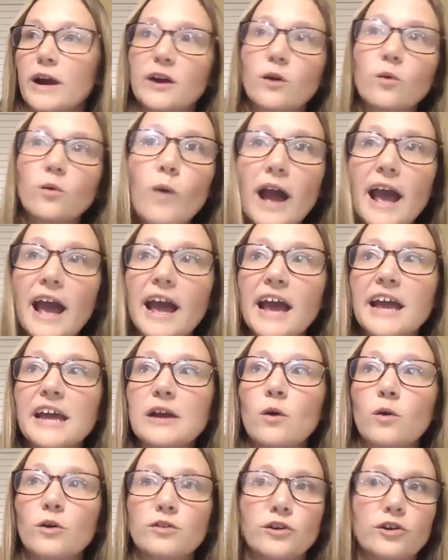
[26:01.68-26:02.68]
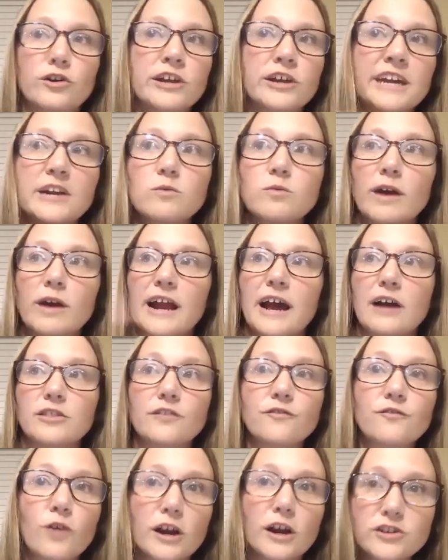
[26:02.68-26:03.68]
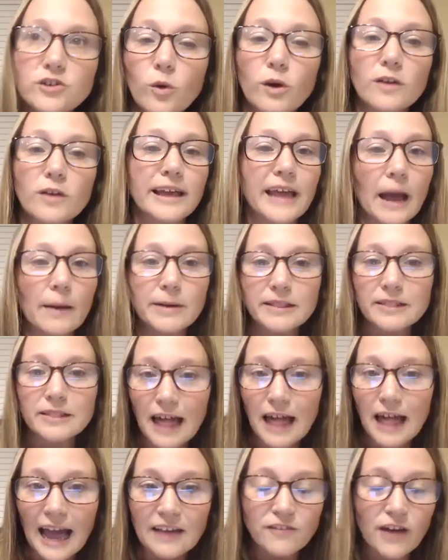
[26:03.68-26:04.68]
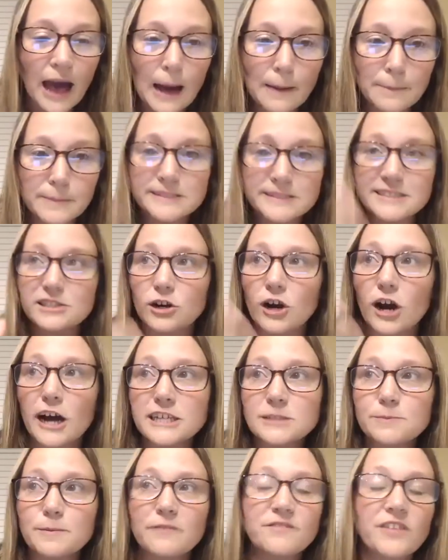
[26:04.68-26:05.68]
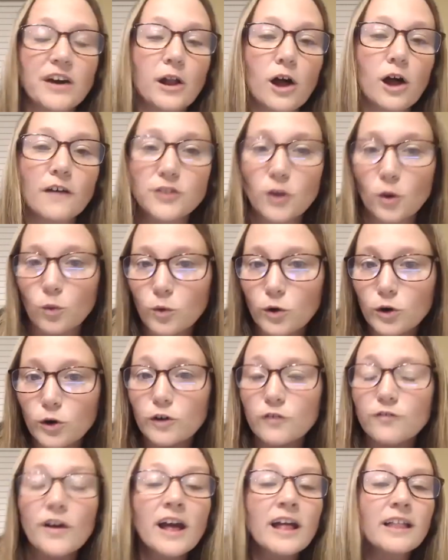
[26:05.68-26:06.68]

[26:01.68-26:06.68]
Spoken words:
away, or their kid ran out the front door. Like, I mean, life happens. Their husband fell off the roof.